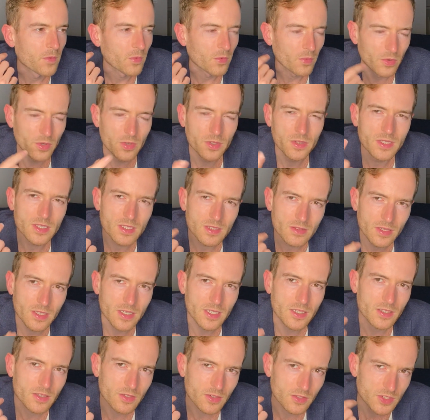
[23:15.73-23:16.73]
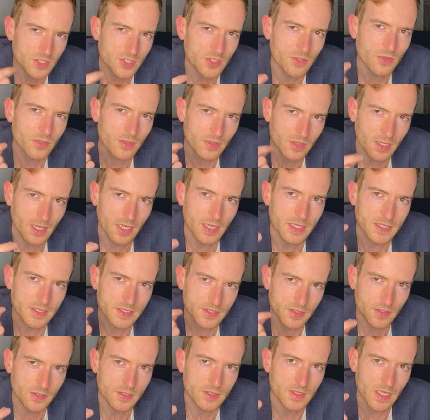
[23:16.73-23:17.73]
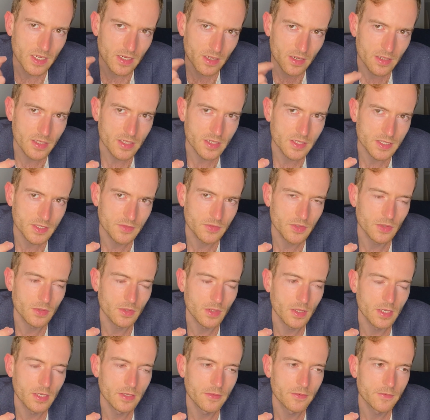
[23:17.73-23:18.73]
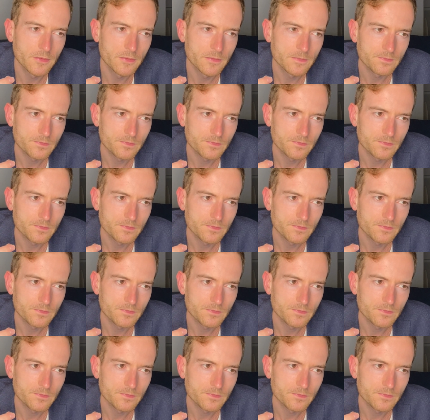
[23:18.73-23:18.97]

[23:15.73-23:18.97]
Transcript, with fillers: Really like scrutinize those areas of your life.